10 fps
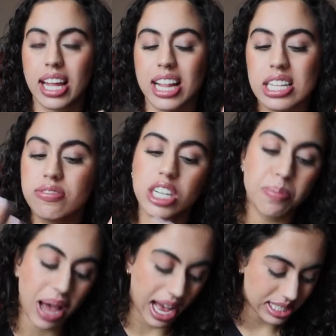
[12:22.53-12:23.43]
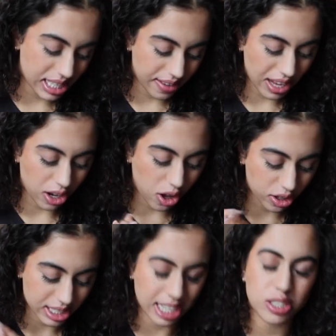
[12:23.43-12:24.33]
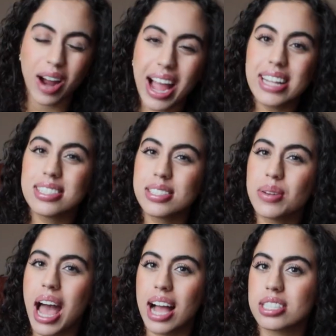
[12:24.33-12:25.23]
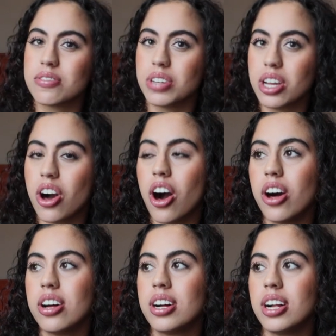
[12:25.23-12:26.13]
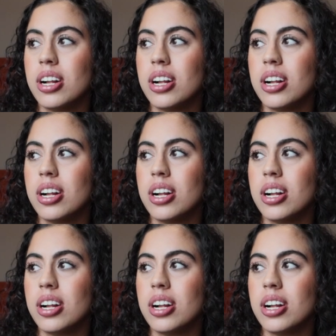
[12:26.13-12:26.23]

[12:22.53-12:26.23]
Like that's very passive, and all like try to do active recall